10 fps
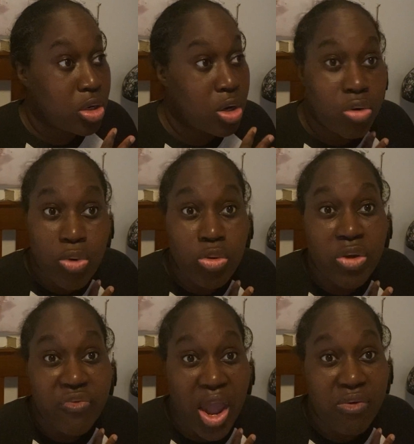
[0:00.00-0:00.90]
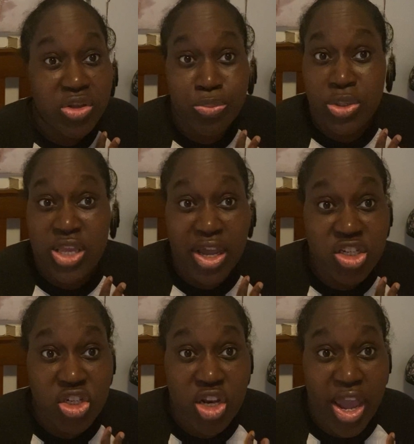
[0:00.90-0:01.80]
Coronavirus
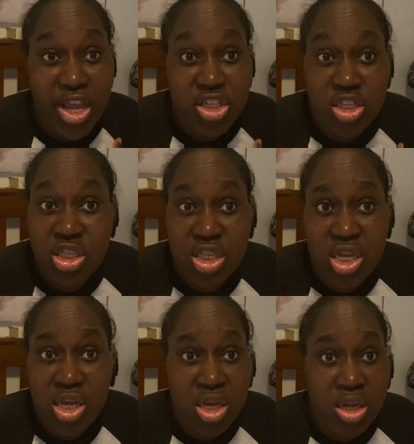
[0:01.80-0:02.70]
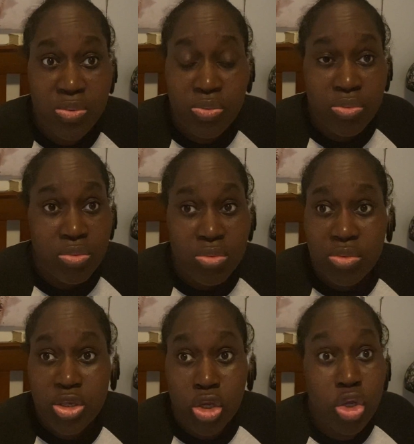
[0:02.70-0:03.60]
Protection Agency
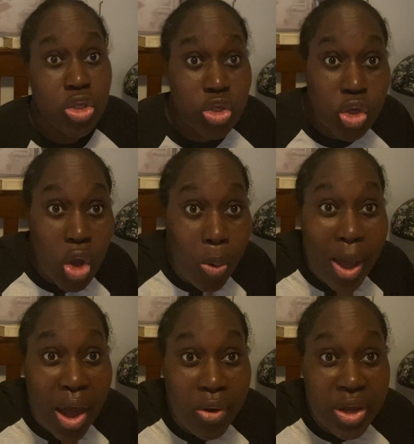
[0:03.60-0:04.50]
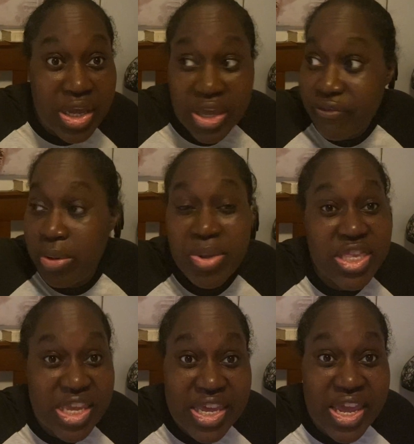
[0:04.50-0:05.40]
to go out and give them a
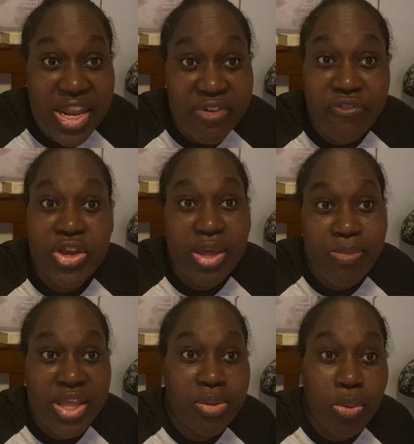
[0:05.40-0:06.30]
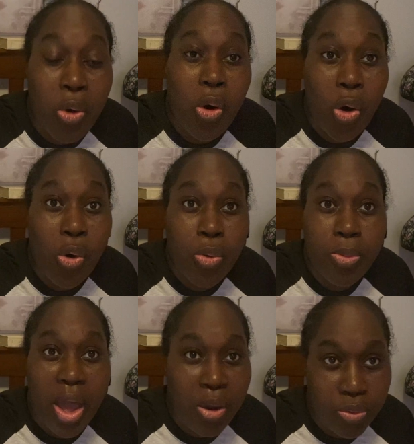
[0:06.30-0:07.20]
ticket and freaking make them go
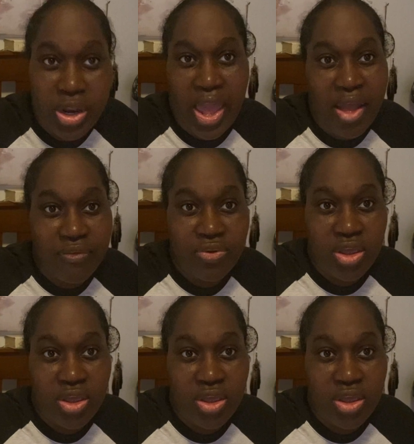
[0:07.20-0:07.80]
home, I would have.